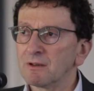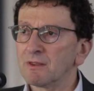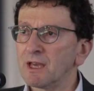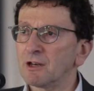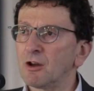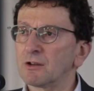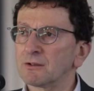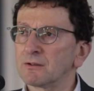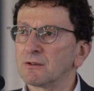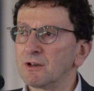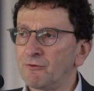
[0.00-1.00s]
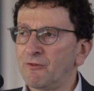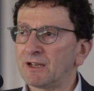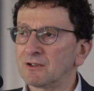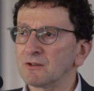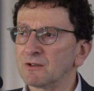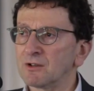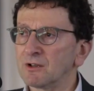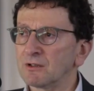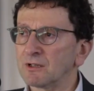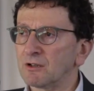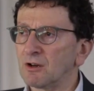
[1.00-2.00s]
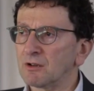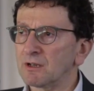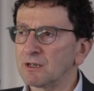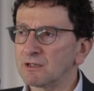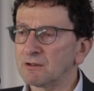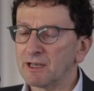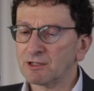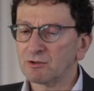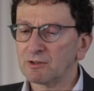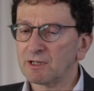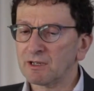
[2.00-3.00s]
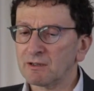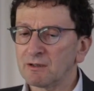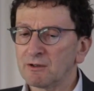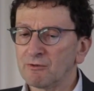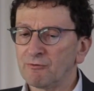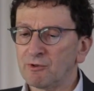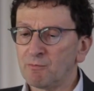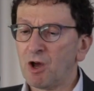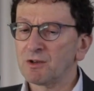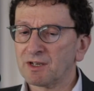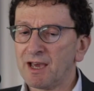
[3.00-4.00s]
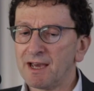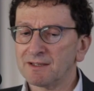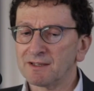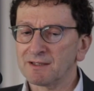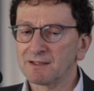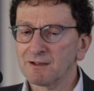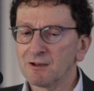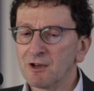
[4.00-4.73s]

they're not affected, certainly not intellectually for most cases.